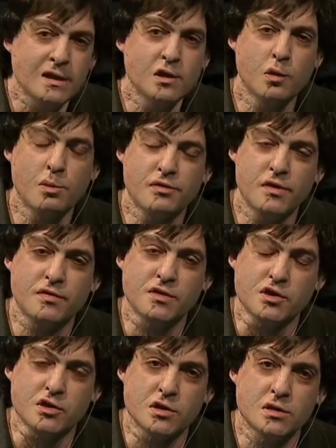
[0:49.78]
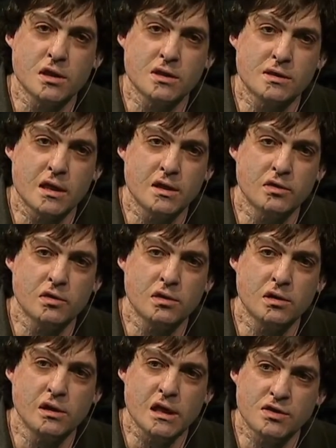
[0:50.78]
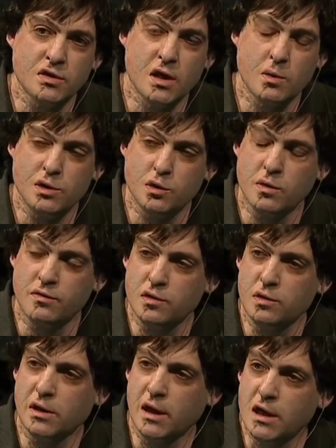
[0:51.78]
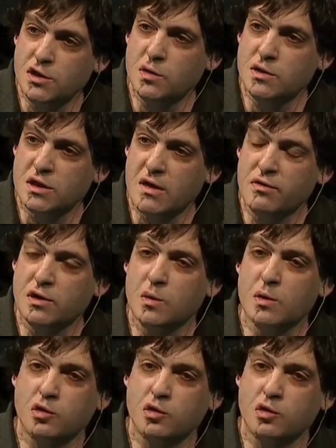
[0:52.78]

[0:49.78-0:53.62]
other group of the physicians, they said, yesterday when you reviewed the case, you discovered there were